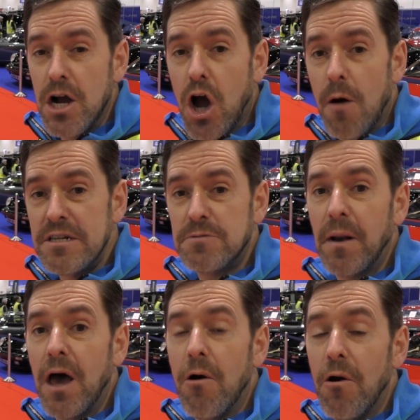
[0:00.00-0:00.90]
Comments
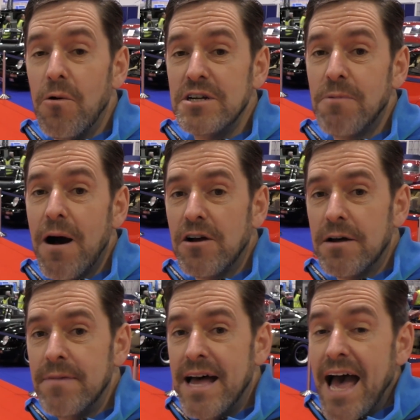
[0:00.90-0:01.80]
below are always
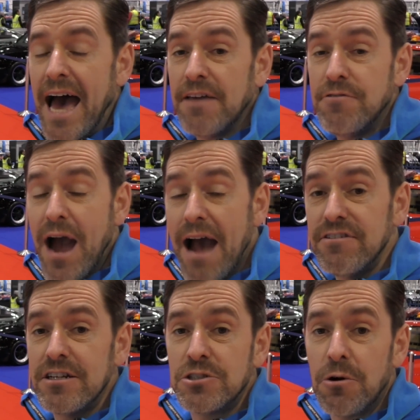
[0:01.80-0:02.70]
welcome, and if you
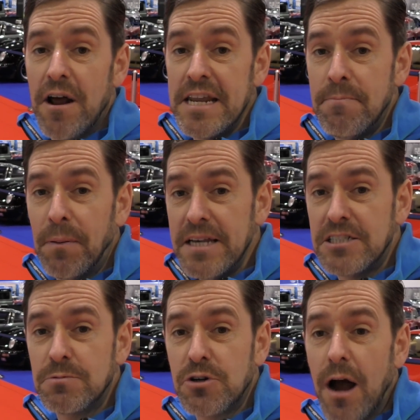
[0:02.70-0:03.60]
haven't done so already,
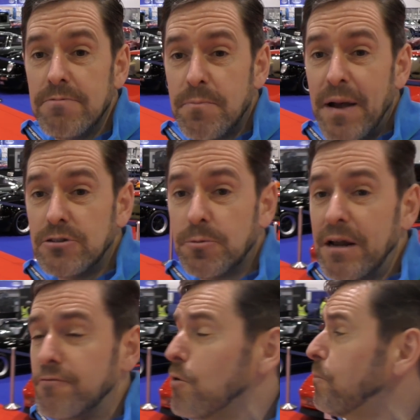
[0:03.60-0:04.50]
please subscribe to Petrol
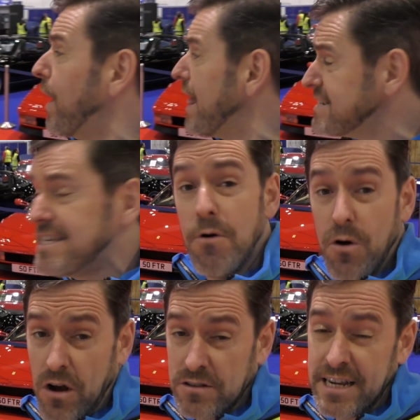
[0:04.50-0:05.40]
for plenty
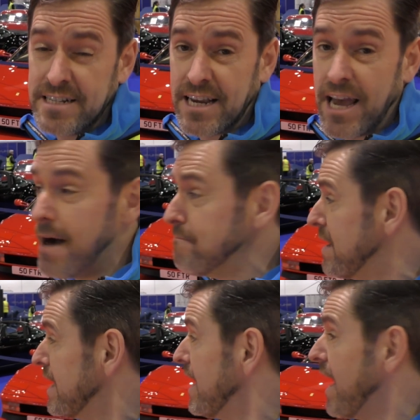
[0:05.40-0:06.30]
more content to come,
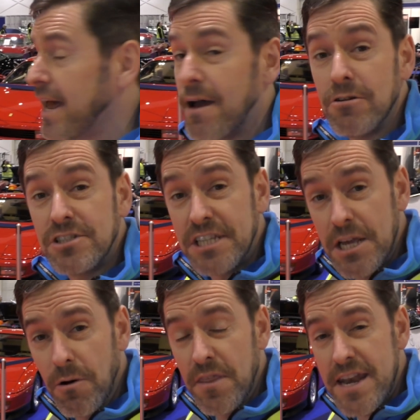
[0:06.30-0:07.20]
and I will see
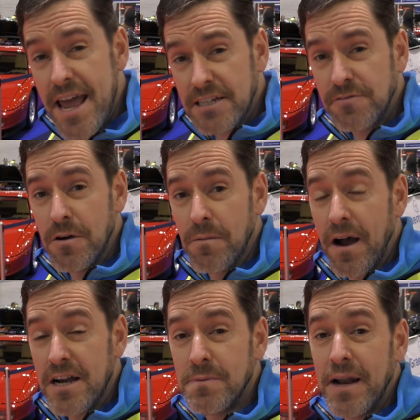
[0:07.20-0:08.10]
you on the next film,
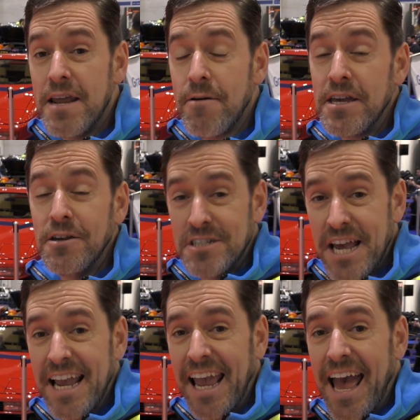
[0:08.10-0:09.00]
guys. But anyway, you
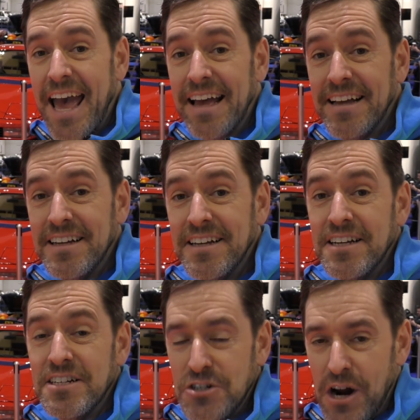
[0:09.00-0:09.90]
take care.
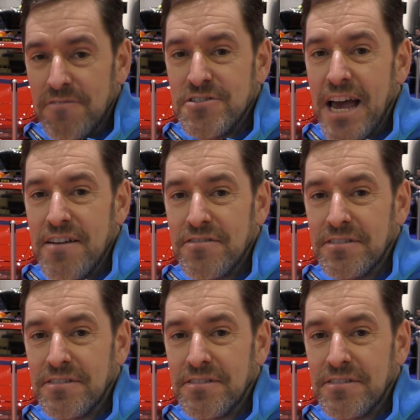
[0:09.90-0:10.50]
Drive safe.